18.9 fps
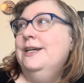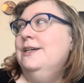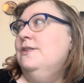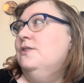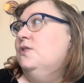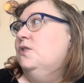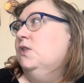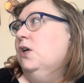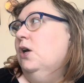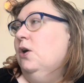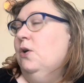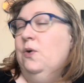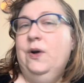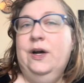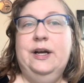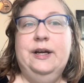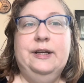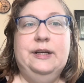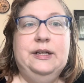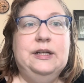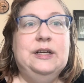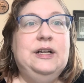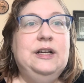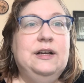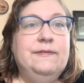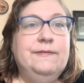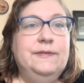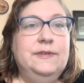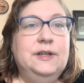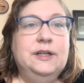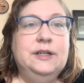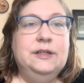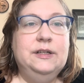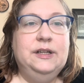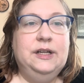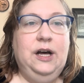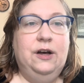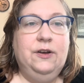So
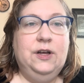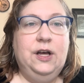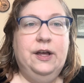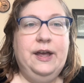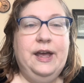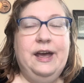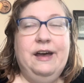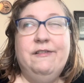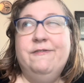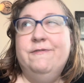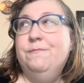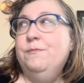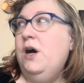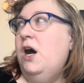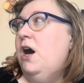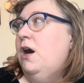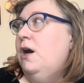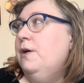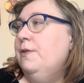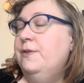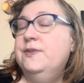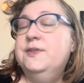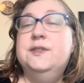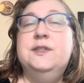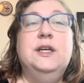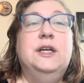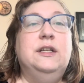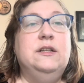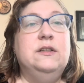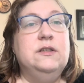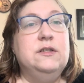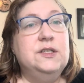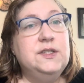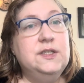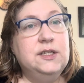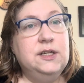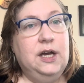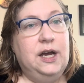I'll have moths
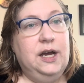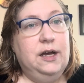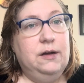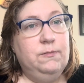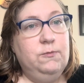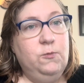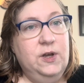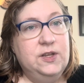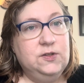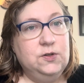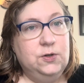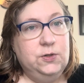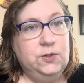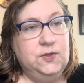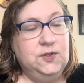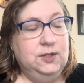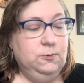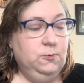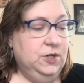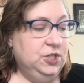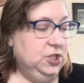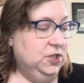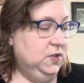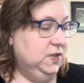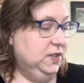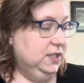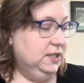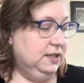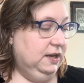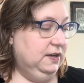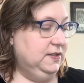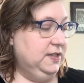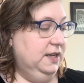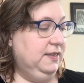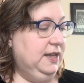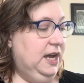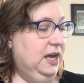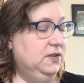and wizards and witches and things
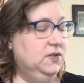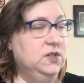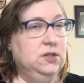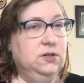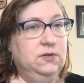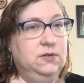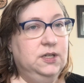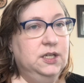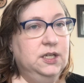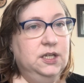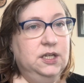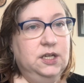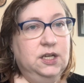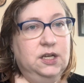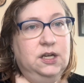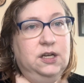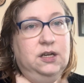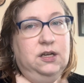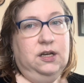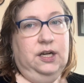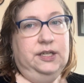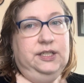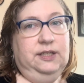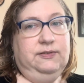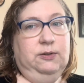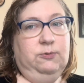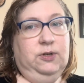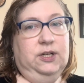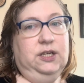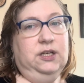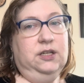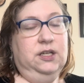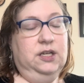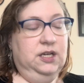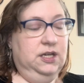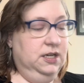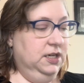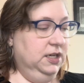like that. So I definitely want to
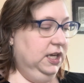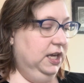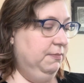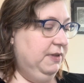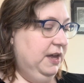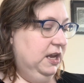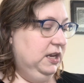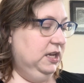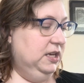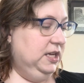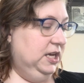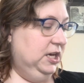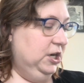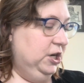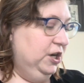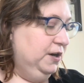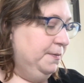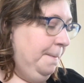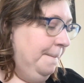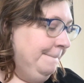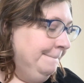keep that in here